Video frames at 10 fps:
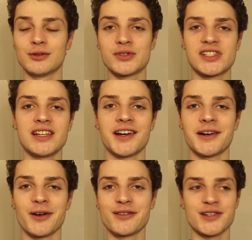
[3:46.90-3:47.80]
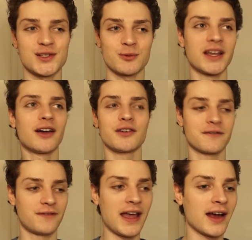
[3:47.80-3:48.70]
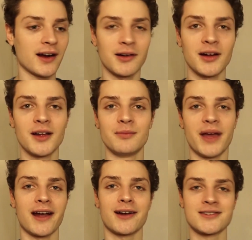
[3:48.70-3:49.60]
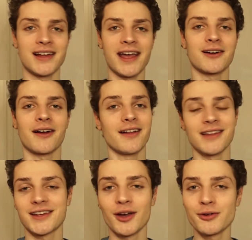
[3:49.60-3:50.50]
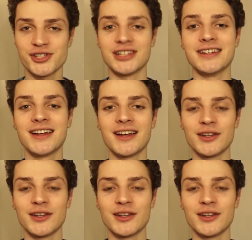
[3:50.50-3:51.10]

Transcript: Lucina or you just swing out your fair bair nair uh, like Yoshi.